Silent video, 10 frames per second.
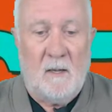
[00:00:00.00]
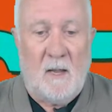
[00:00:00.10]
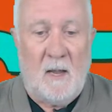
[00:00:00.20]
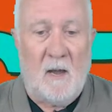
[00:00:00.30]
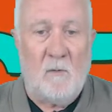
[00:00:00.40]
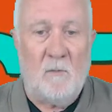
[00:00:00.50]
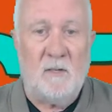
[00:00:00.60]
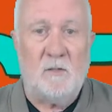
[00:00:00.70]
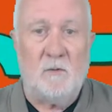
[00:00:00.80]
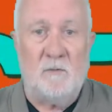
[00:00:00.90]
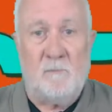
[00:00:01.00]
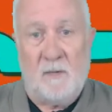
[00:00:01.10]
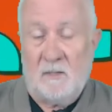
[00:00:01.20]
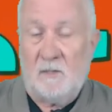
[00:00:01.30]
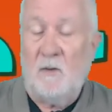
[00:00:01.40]
how we should be
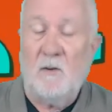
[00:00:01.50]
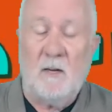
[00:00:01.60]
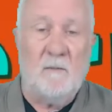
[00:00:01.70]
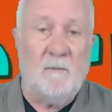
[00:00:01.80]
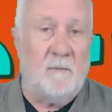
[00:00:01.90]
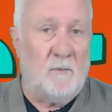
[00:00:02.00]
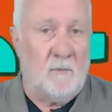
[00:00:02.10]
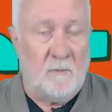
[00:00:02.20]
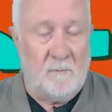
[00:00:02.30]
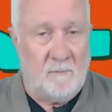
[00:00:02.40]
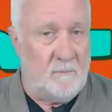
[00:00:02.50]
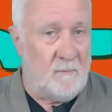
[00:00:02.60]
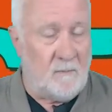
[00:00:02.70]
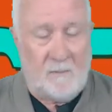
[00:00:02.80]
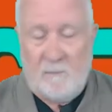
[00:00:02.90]
assertive, or
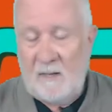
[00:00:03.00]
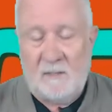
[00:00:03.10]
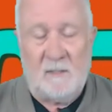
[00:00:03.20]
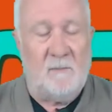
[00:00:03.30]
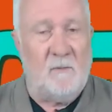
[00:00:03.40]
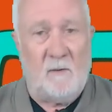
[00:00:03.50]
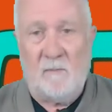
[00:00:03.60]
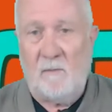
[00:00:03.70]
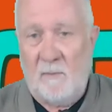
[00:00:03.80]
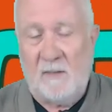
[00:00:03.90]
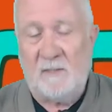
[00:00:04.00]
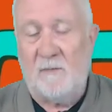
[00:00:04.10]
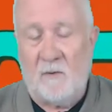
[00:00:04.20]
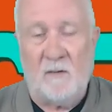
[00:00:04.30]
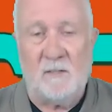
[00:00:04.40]
whether we're passive or whether we're passive
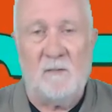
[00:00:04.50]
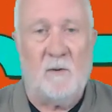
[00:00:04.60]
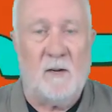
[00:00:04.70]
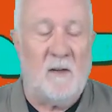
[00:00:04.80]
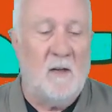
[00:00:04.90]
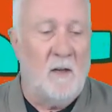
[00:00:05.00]
aggressive, whatever.